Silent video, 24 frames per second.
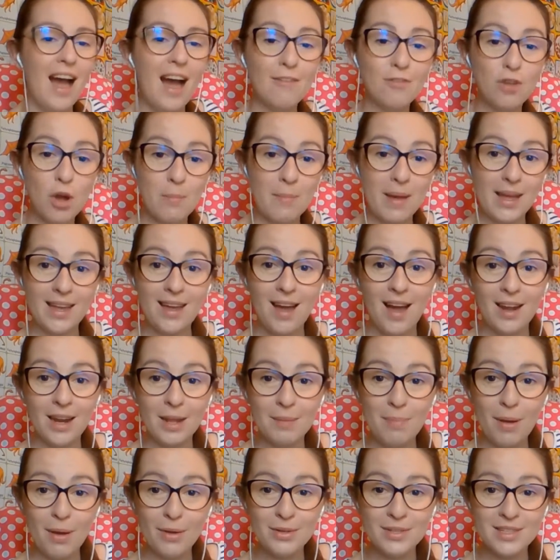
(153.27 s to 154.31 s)
I've got my
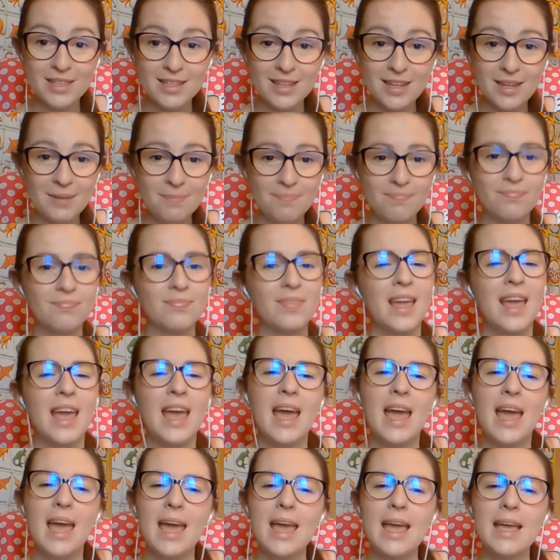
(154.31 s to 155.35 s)
colour poster.
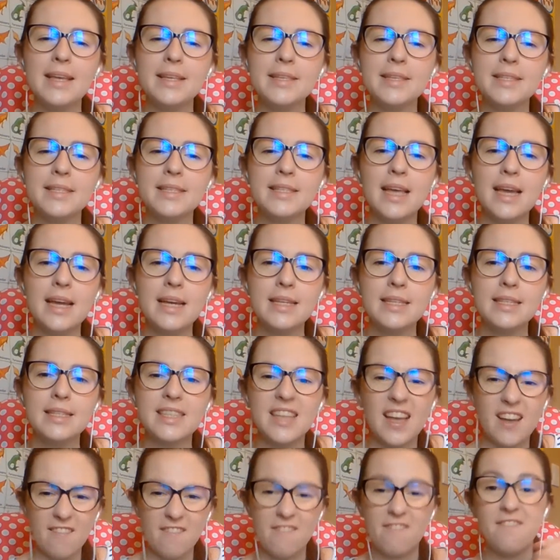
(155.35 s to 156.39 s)
It
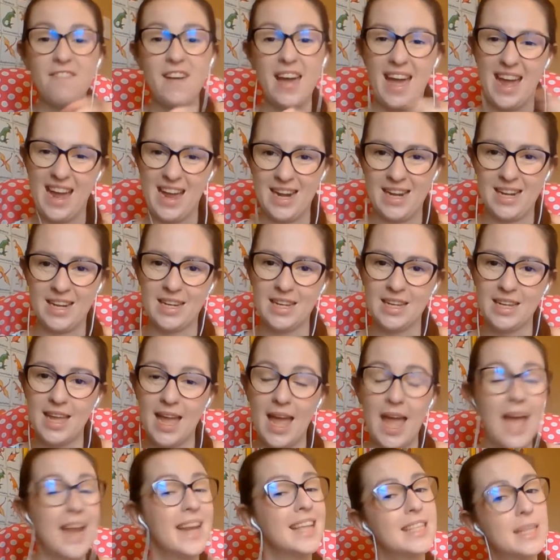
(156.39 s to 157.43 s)
says fan
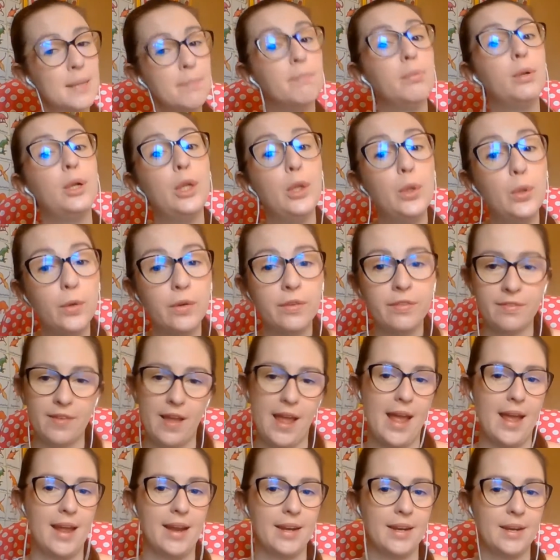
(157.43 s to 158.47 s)
and it's a blue
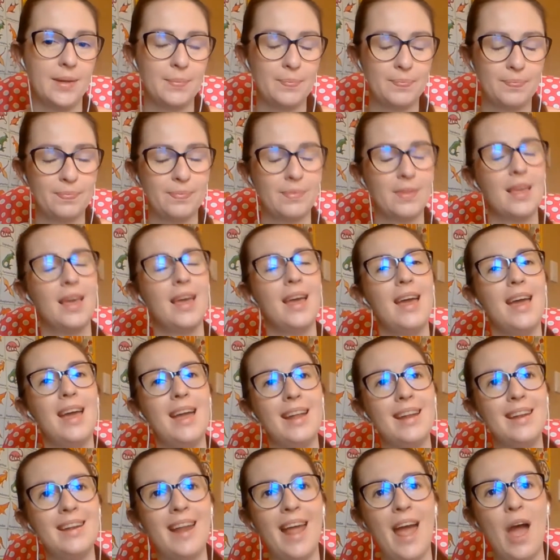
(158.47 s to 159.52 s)
fan.
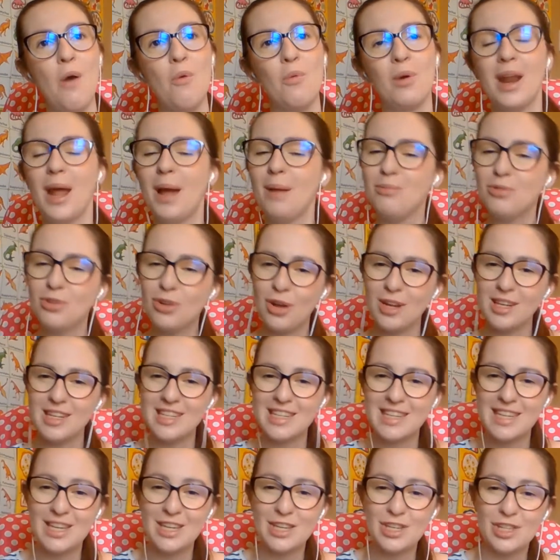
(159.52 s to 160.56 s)
Now when I'm trying to
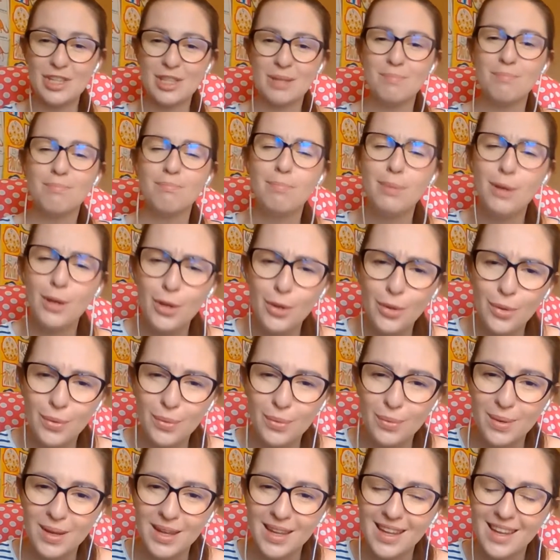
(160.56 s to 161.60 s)
teach them
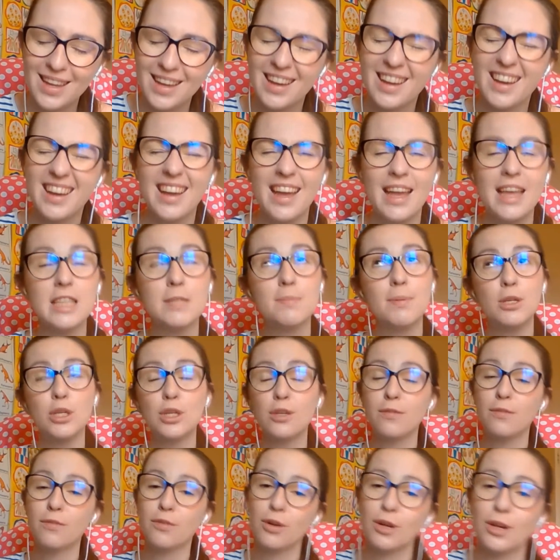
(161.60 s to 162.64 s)
blue,
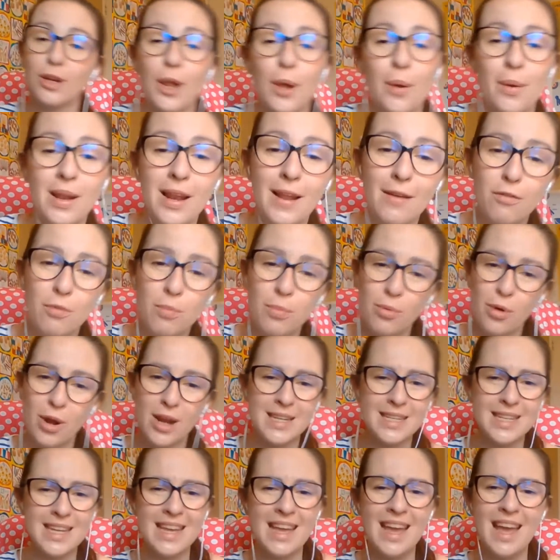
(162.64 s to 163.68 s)
especially for a lower level
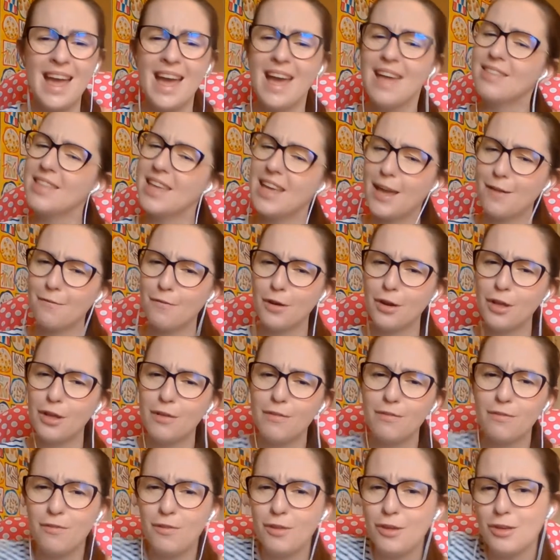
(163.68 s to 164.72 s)
birdie, they get very
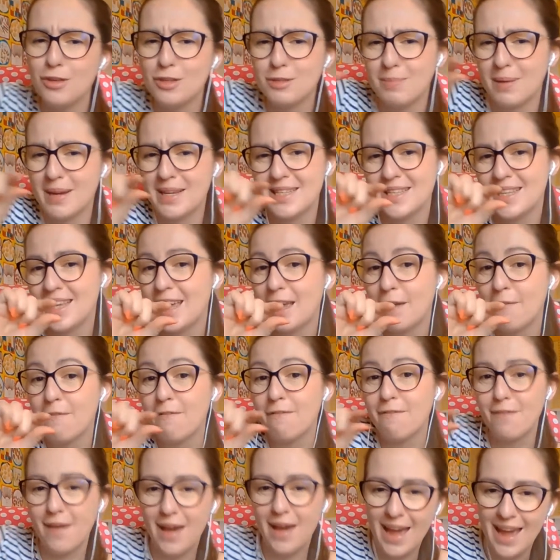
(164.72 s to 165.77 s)
confused by seeing
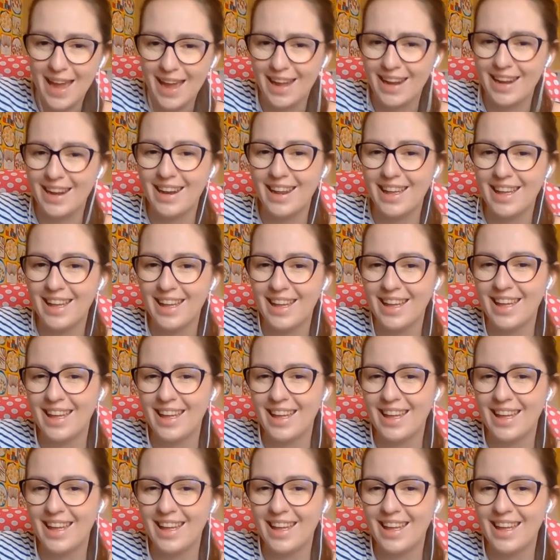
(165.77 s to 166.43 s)
fan